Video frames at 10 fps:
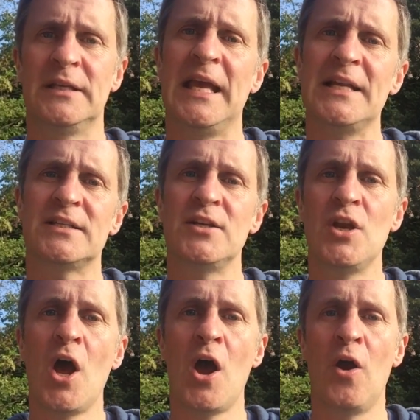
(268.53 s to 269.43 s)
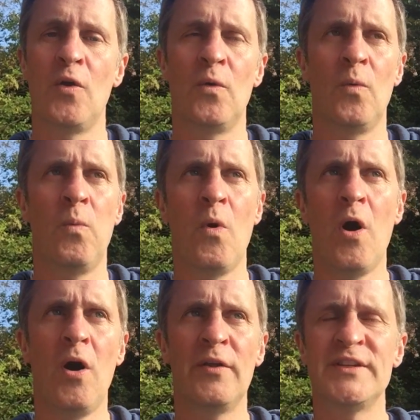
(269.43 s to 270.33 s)
Get to know what
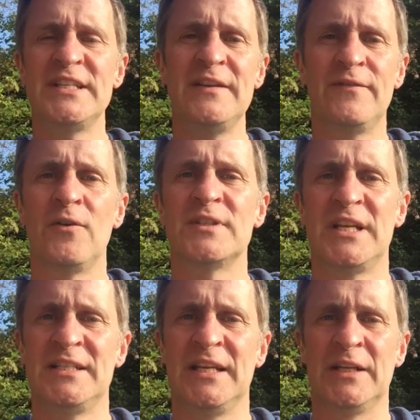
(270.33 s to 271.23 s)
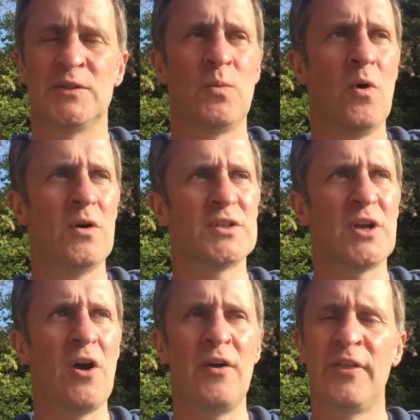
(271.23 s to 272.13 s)
are the default settings, what
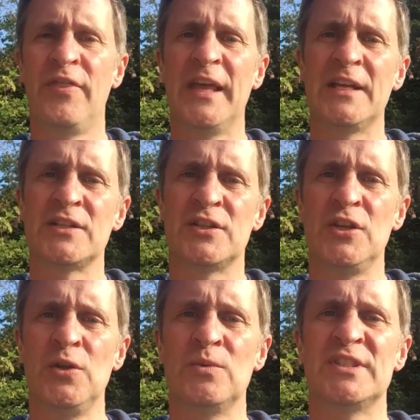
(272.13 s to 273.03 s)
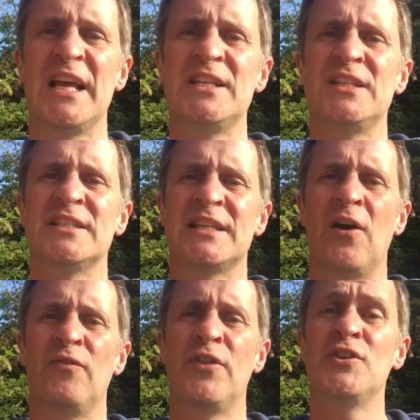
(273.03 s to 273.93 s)
are the things that you will say to
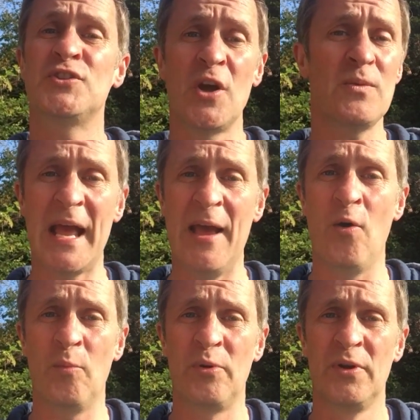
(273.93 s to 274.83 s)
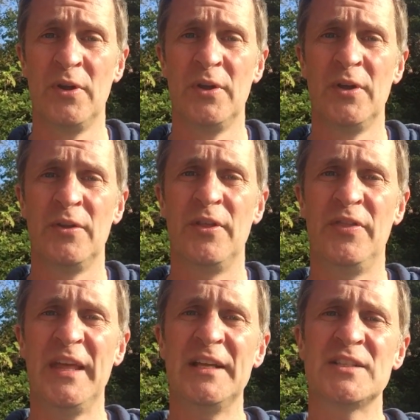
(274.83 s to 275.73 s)
yourself that don't help, the
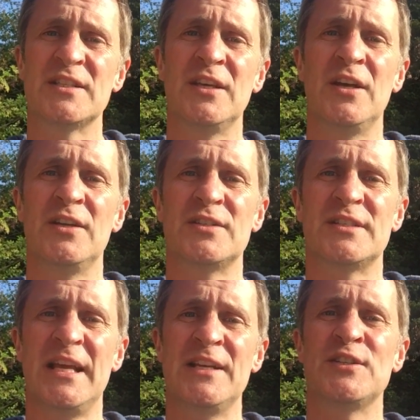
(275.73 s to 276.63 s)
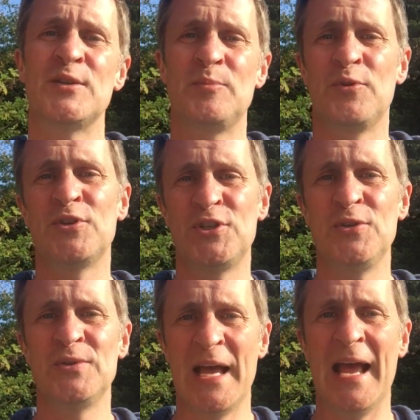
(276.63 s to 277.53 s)
things that tend to put
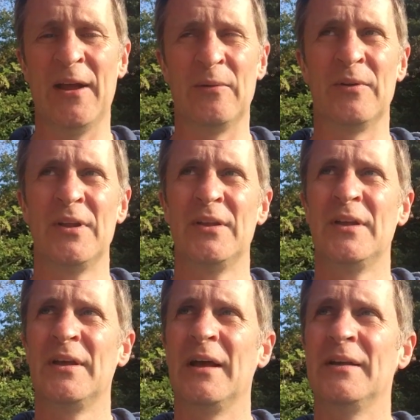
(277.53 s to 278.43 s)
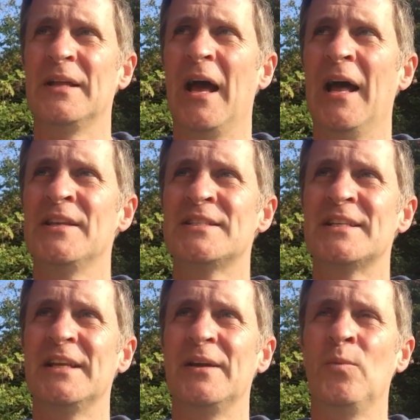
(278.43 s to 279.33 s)
you down. And
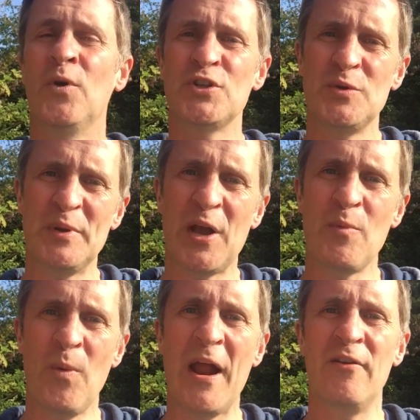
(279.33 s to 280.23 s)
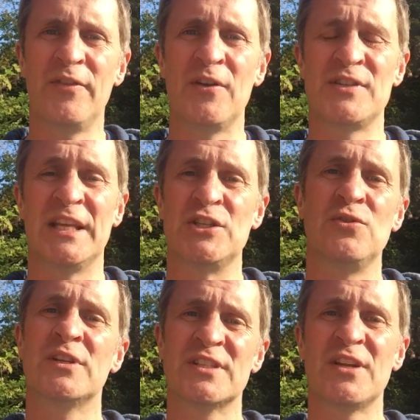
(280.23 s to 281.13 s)
once you become aware of those things,
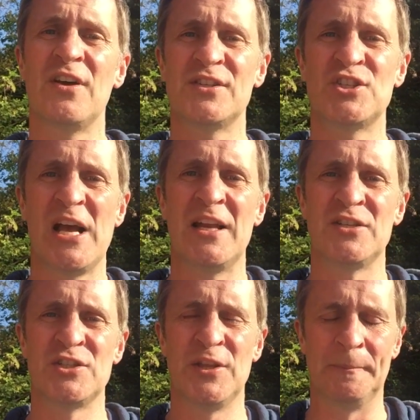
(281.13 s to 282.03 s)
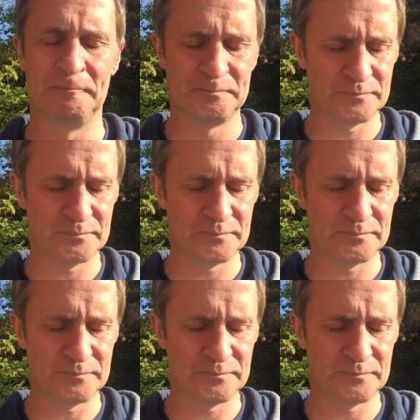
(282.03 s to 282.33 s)
you can start to challenge them.